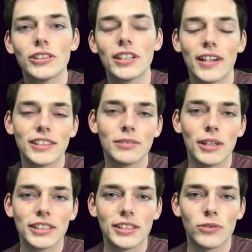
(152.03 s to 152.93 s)
you can
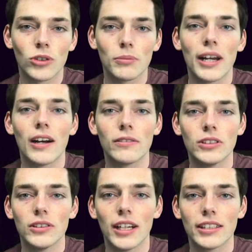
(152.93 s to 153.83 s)
customize this form however
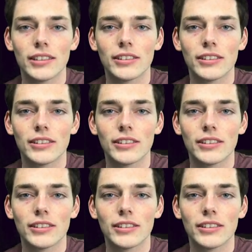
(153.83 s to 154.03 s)
you like,